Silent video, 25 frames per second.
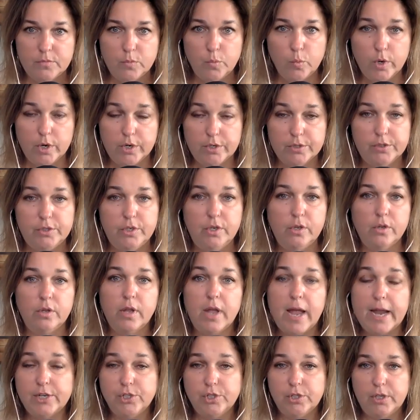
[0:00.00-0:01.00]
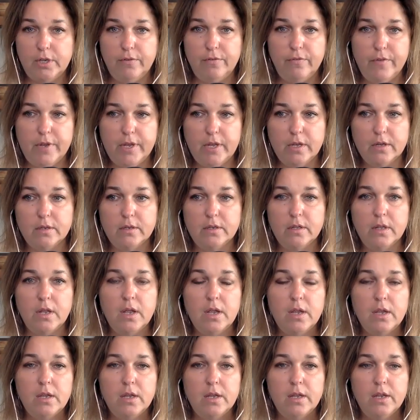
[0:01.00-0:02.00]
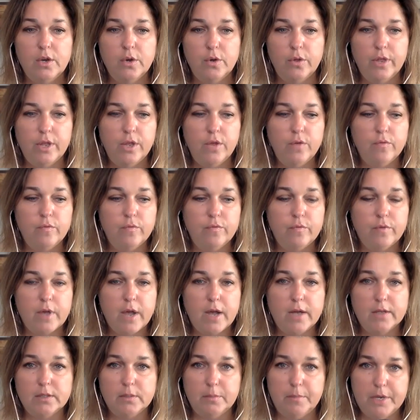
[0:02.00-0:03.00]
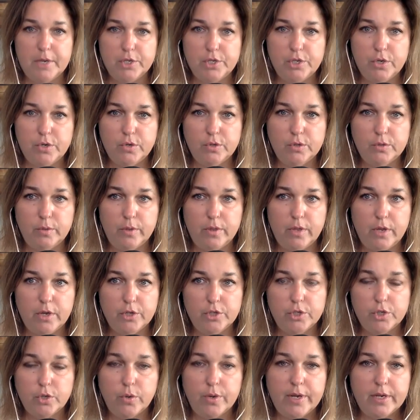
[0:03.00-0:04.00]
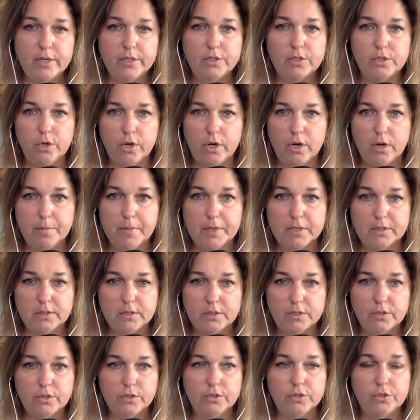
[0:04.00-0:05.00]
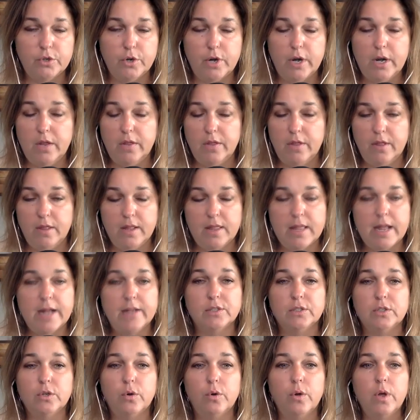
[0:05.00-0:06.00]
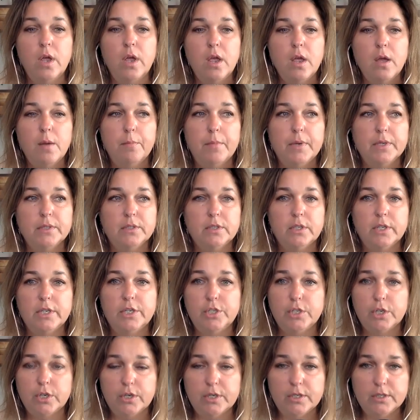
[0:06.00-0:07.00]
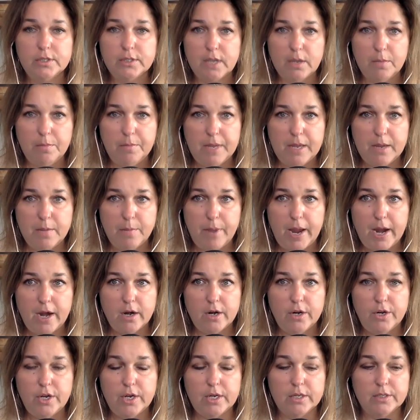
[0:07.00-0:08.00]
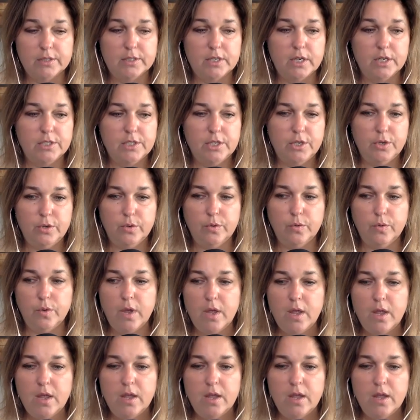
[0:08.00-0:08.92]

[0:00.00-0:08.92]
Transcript: worse, you'll actually feel, that you've caused some issues with your joints or your muscles or anything like that. So muscle endurance can be impaired. You can start to,